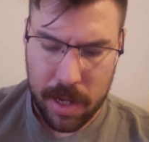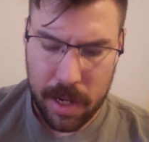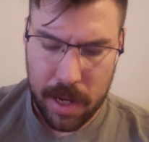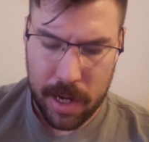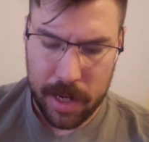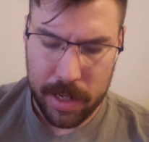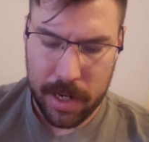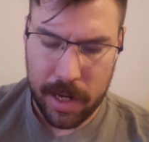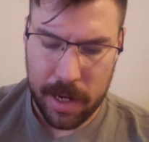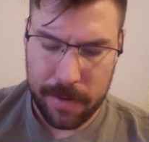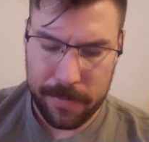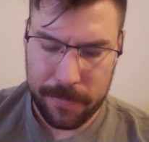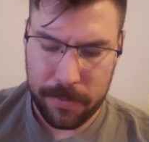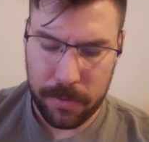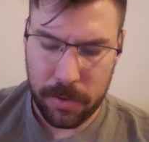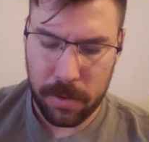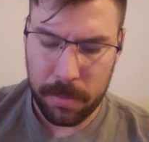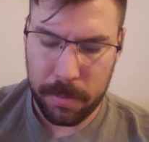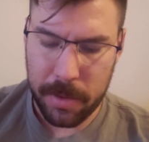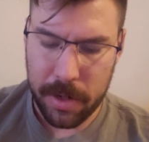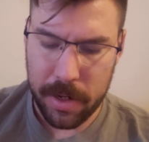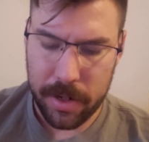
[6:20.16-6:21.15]
I got
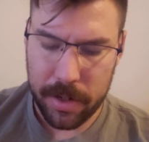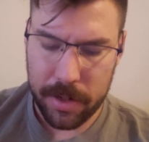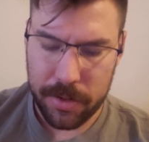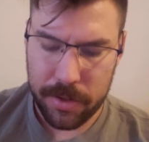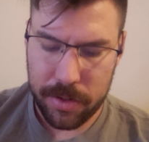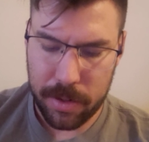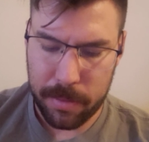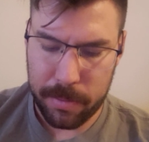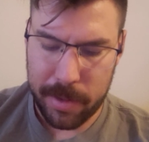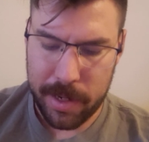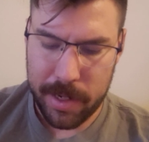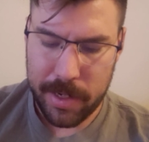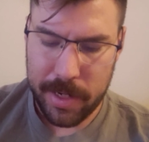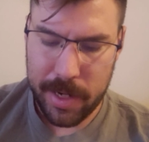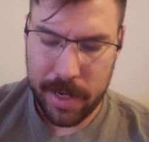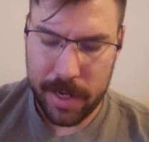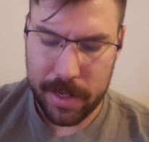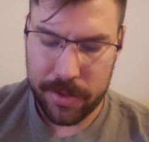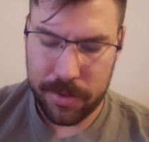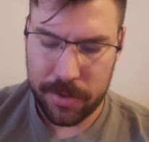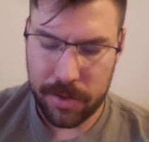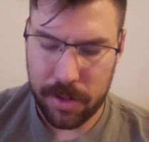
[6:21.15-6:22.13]
full marks on my
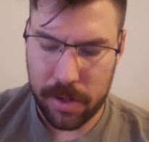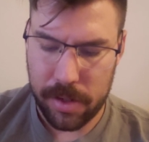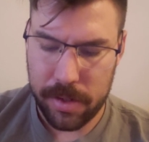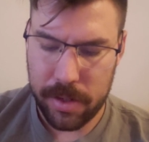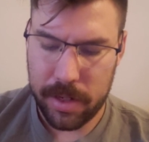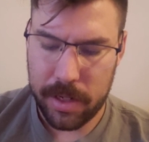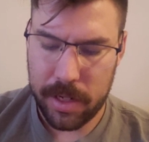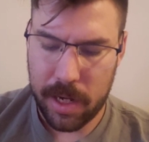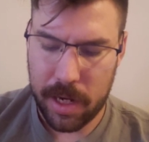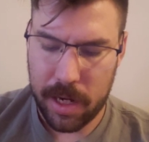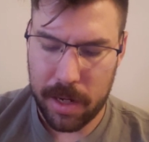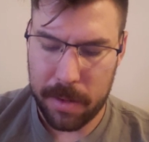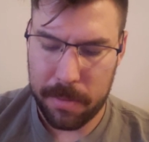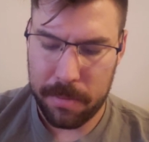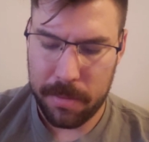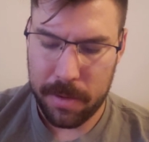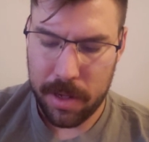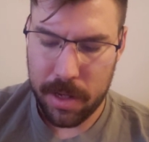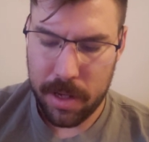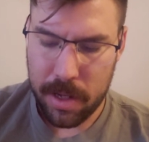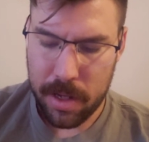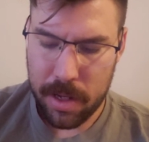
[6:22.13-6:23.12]
tests all the time,
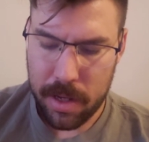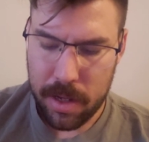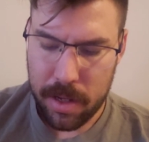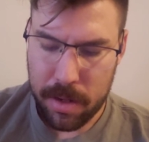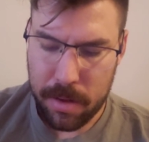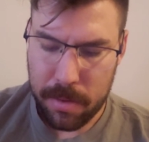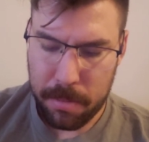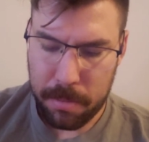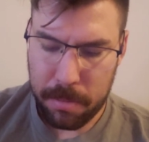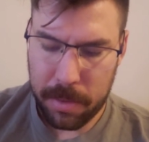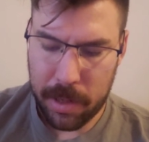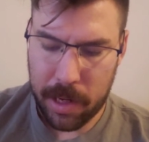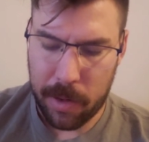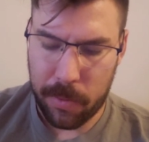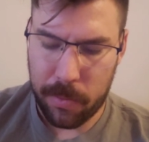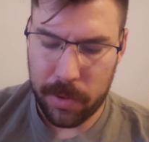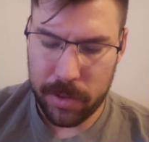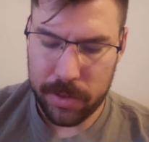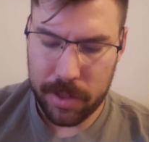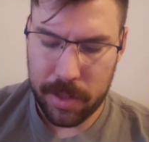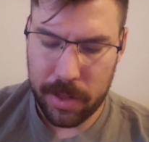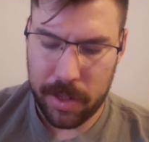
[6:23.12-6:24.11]
but I
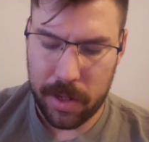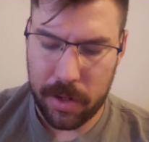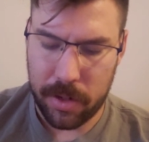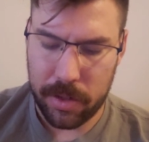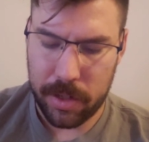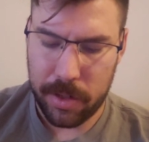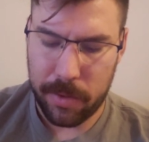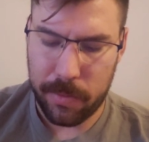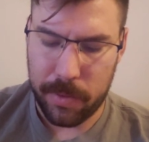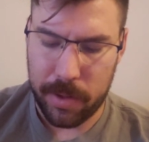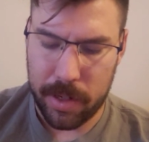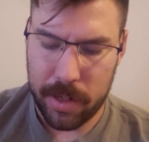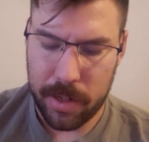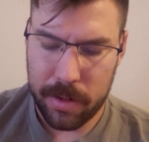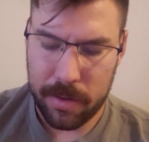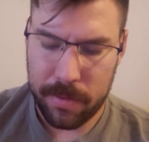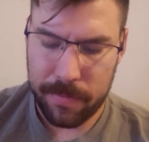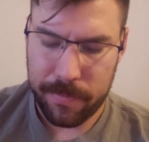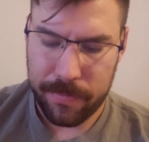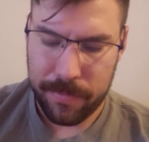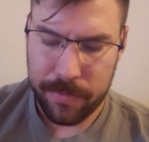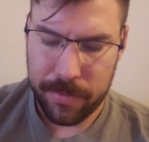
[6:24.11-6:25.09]
wasn't the only one.
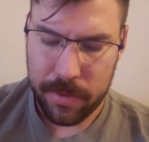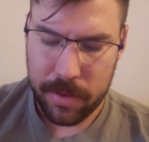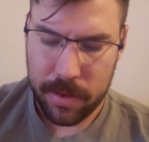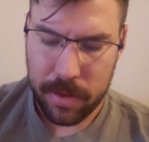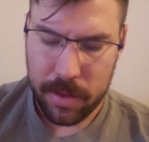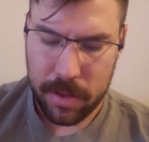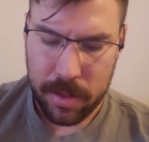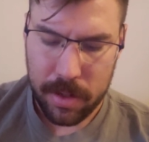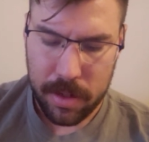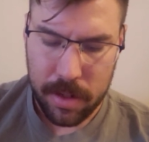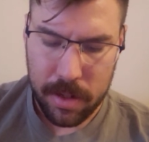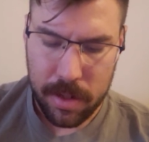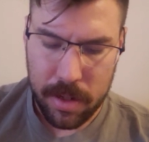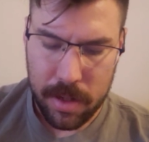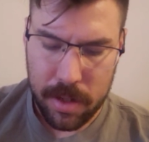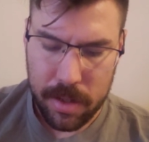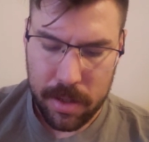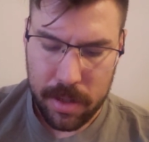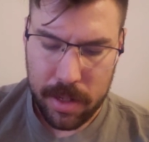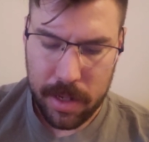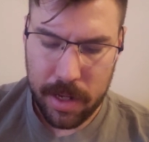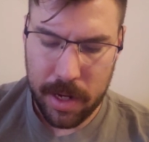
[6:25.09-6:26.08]

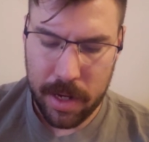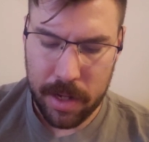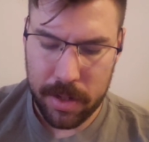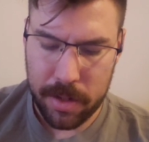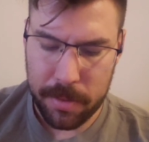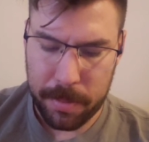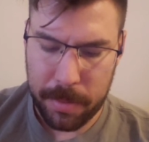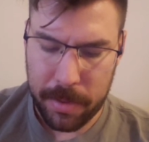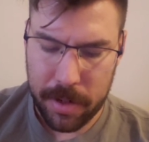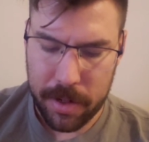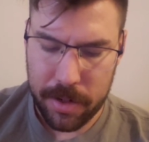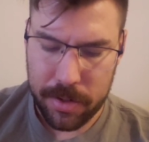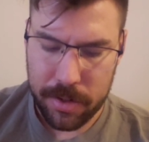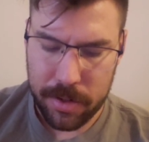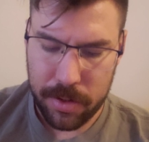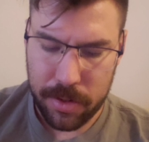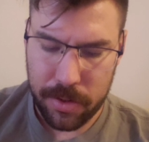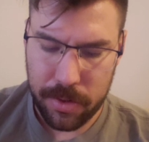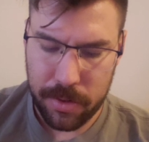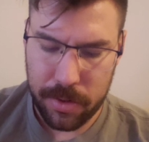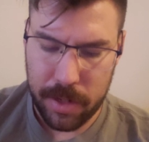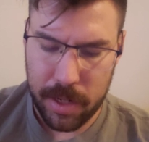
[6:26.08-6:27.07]
The other
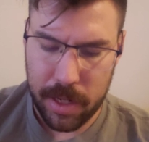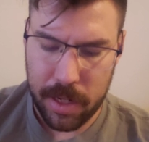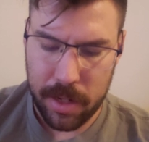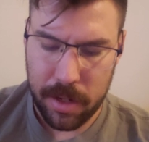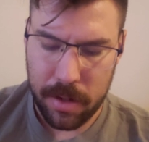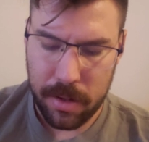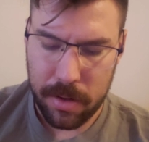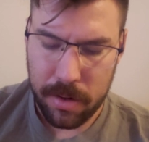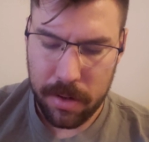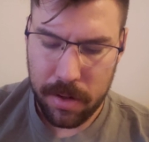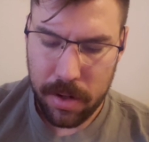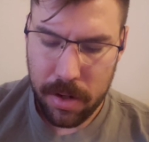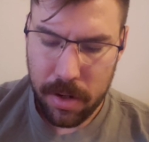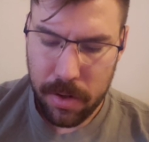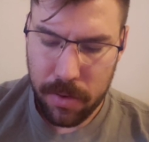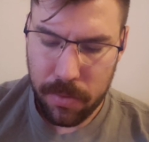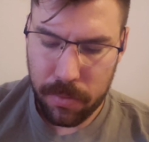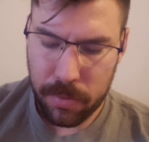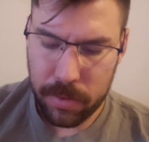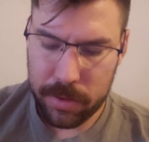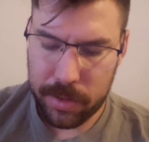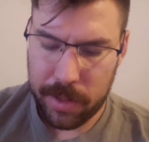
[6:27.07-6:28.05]
person who did
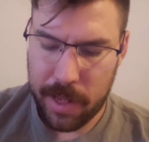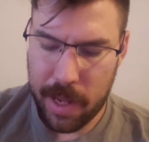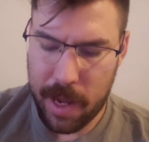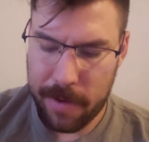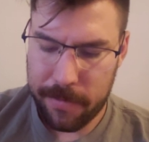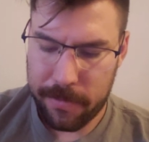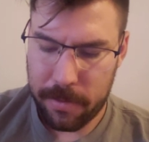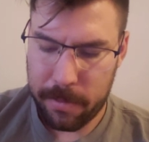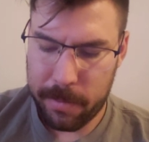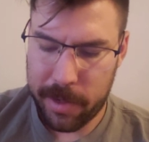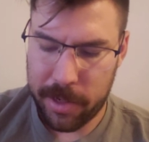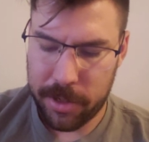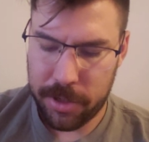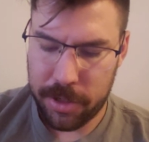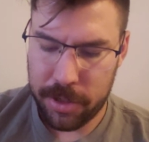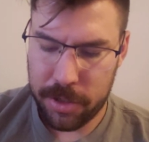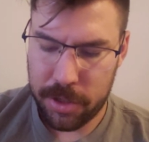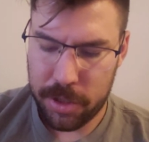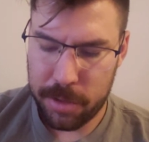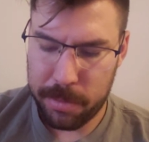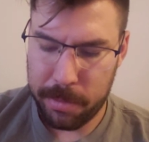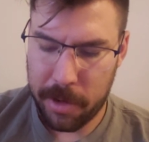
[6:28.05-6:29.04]
was the
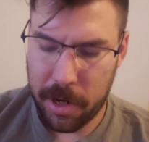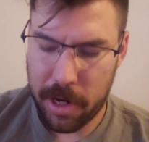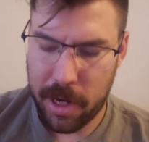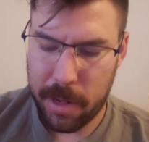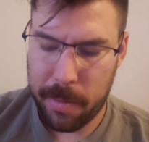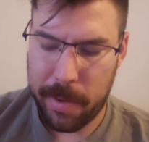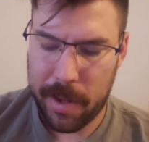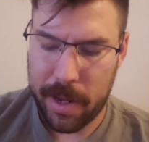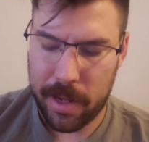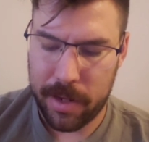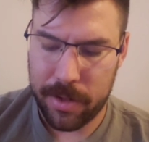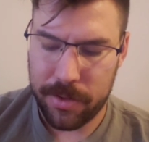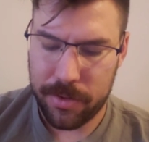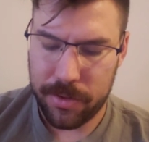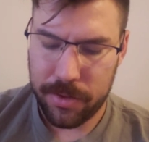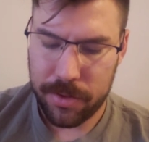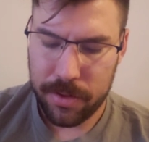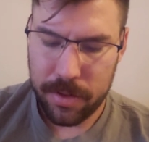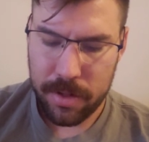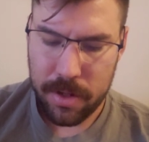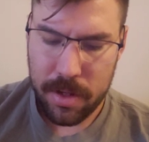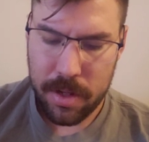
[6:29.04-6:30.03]
aforementioned Smarty
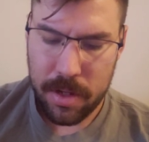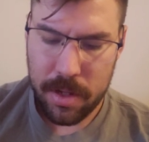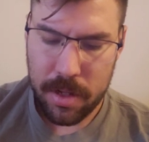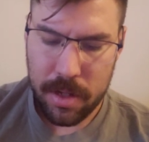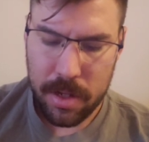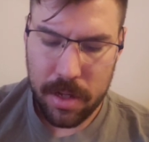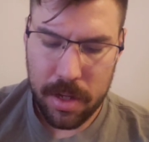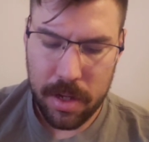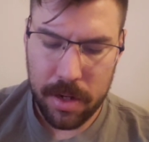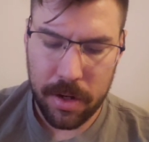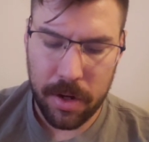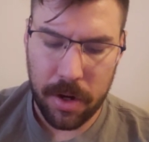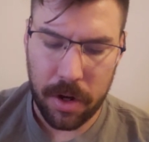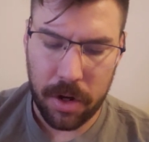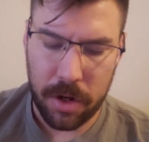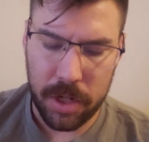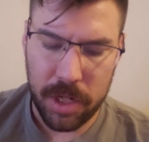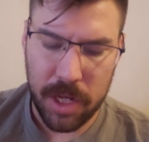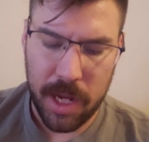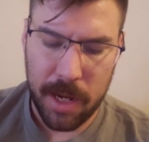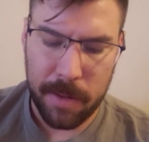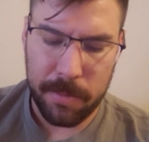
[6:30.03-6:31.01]
Pants, a
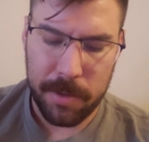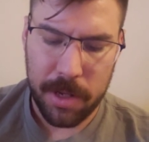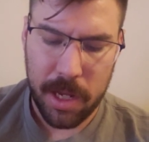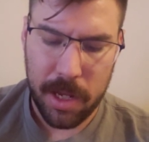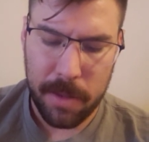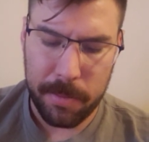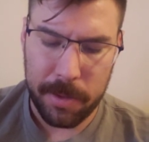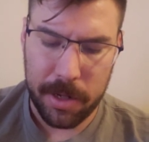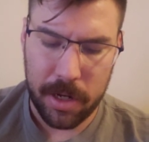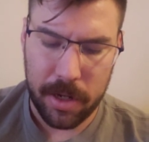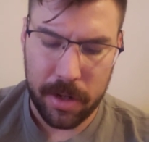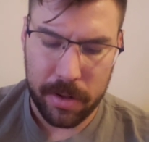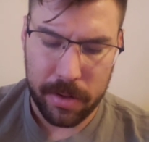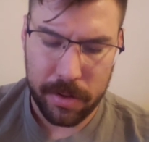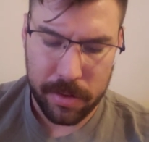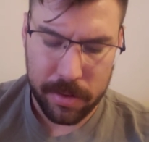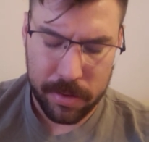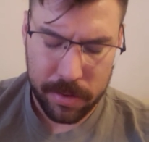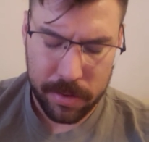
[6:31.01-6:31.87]
girl named Himeno.